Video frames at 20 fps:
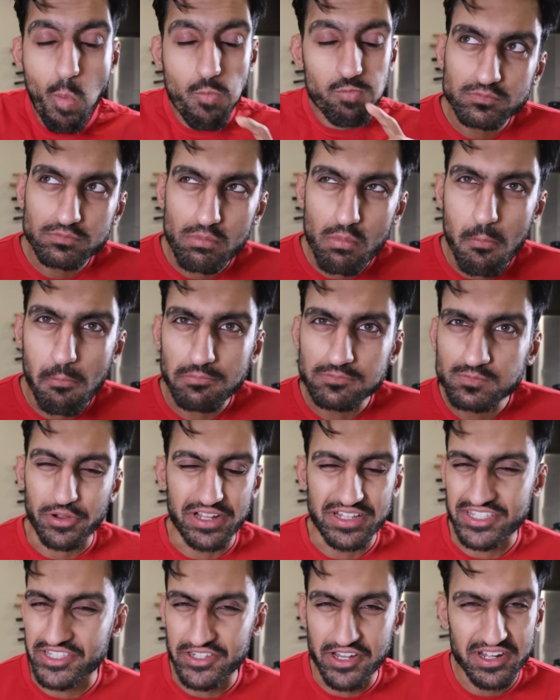Okay,
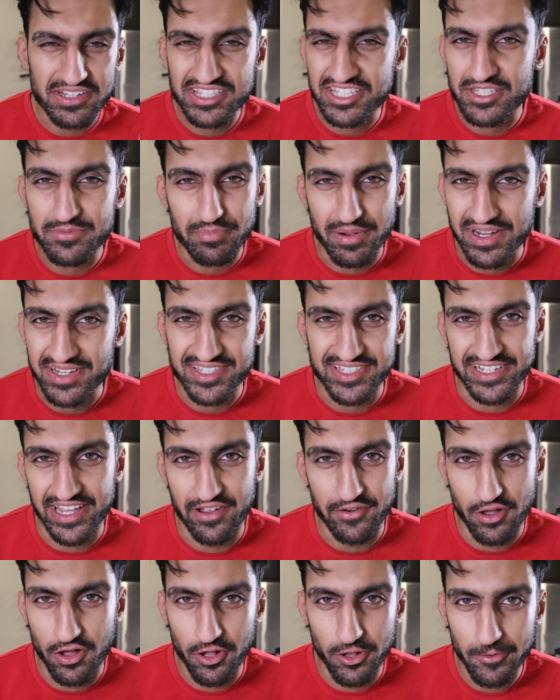it's not spicy
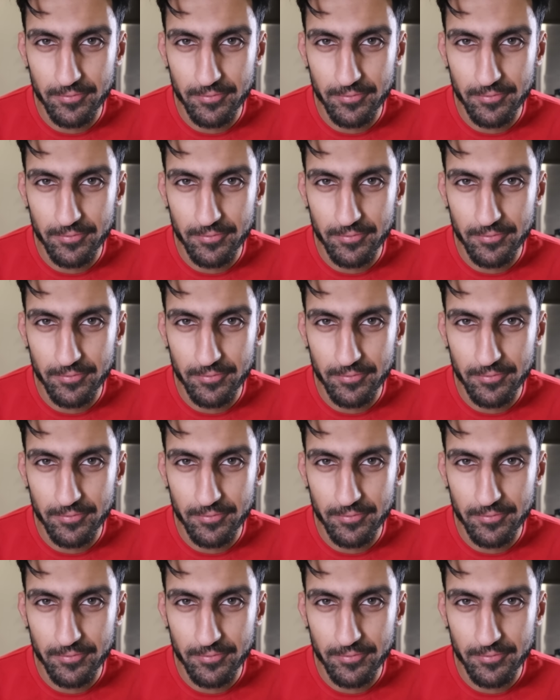at all.